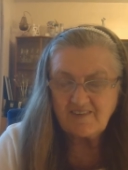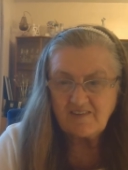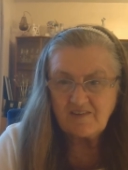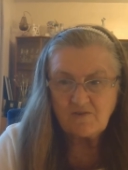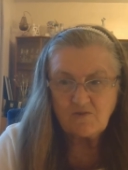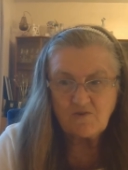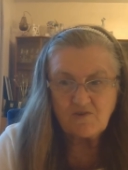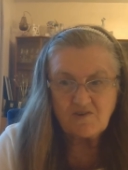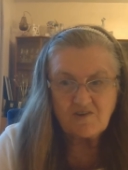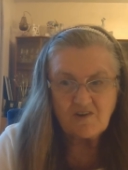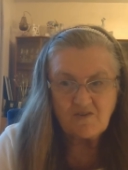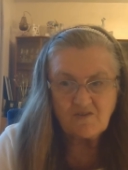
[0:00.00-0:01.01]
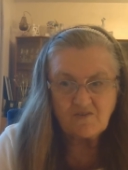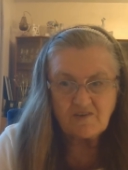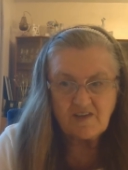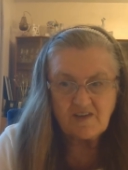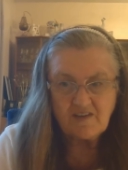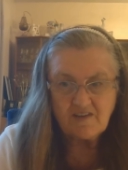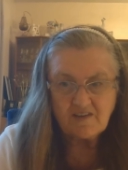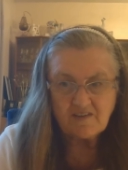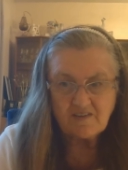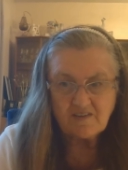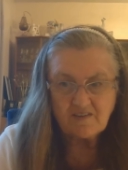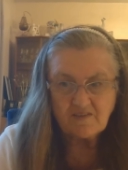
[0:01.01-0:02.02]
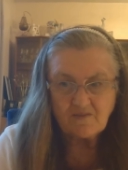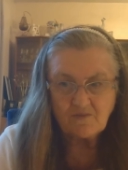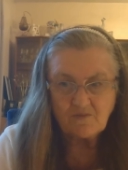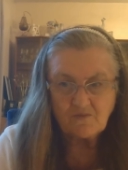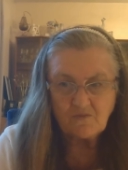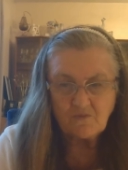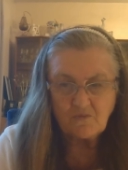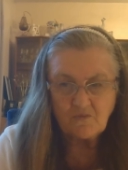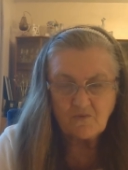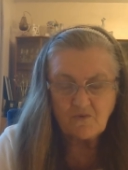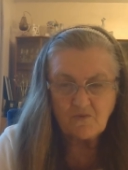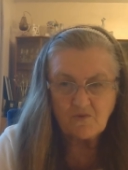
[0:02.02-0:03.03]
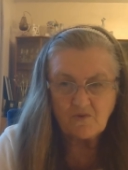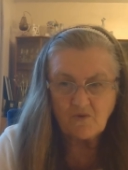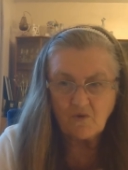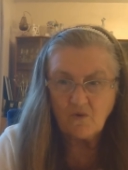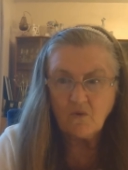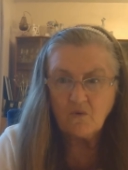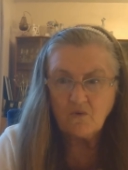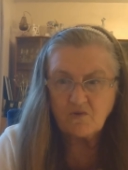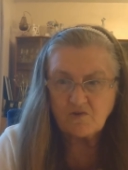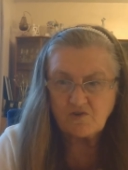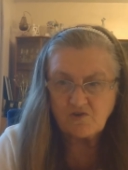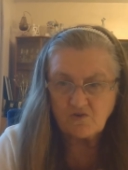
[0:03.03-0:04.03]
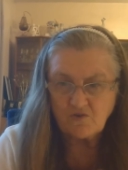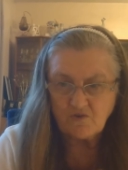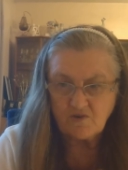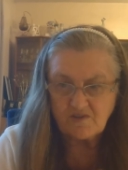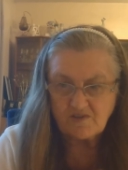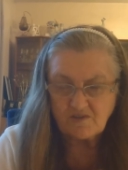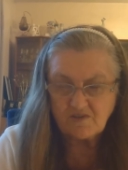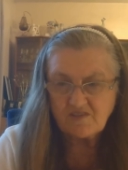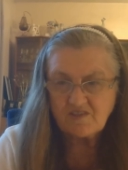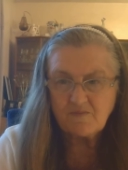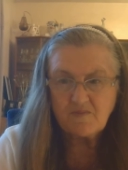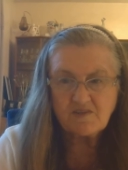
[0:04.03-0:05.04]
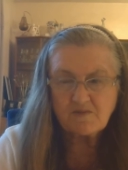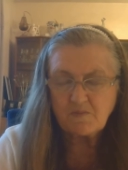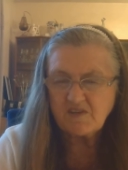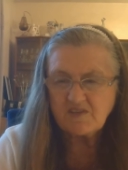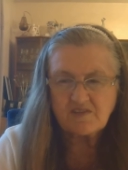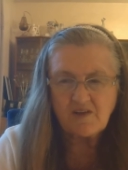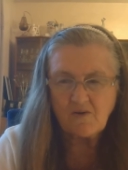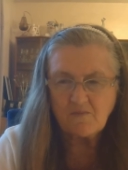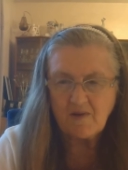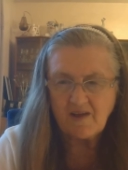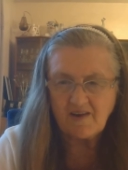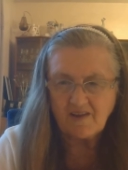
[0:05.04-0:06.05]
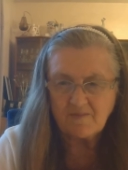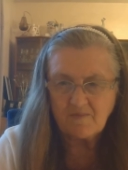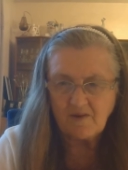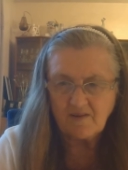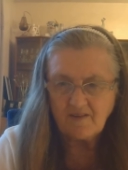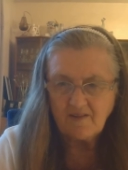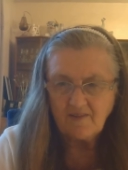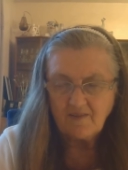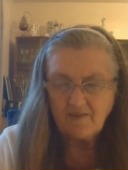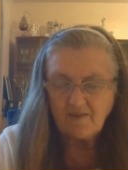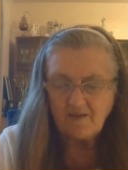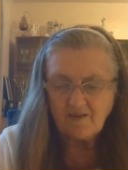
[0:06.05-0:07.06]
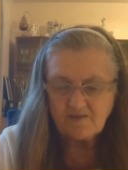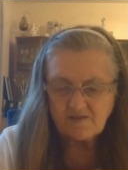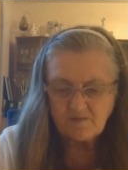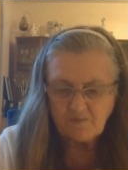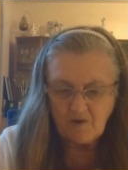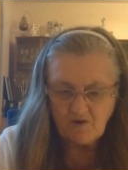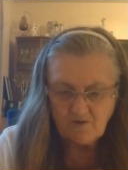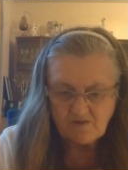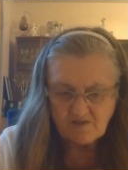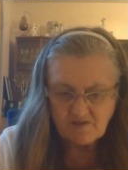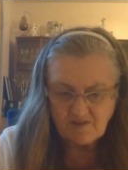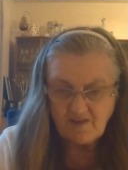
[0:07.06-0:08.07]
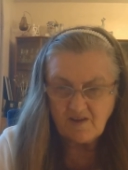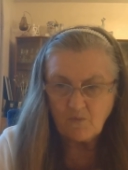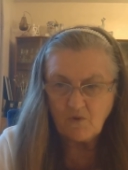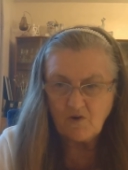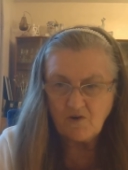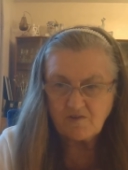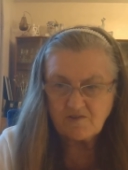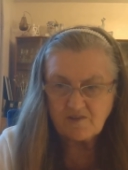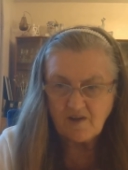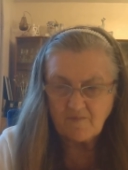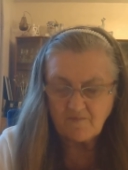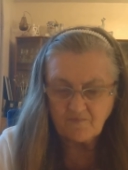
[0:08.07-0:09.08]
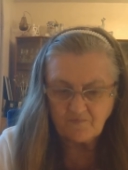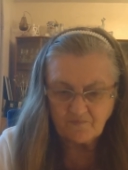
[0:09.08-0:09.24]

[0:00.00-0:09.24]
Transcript: you don't hear the, the, all the stories, because there must be so many, but I suppose that there were some